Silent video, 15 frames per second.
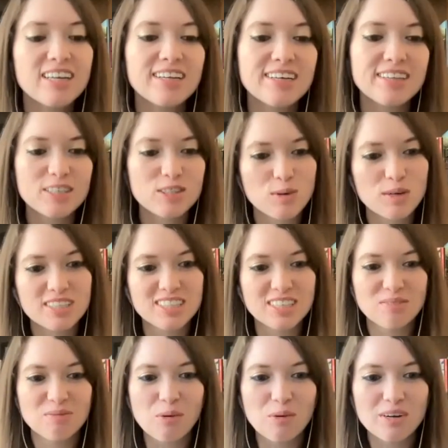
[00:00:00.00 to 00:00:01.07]
Like that's why it's
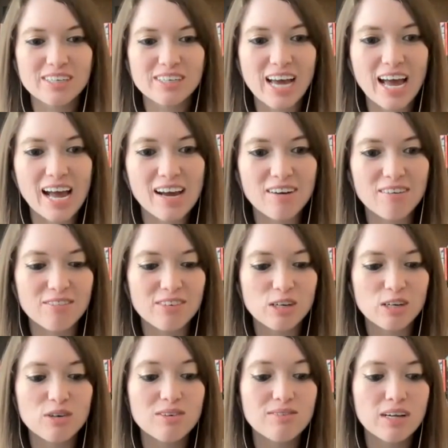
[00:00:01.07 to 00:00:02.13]
important to have,
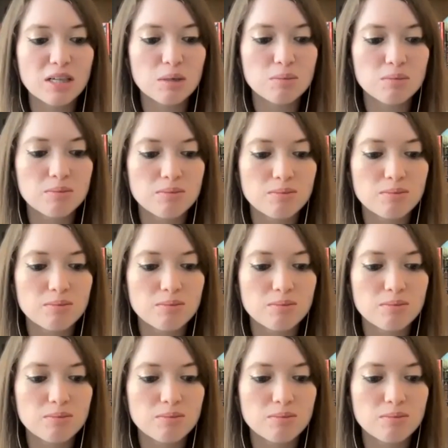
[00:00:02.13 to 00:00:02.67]
develop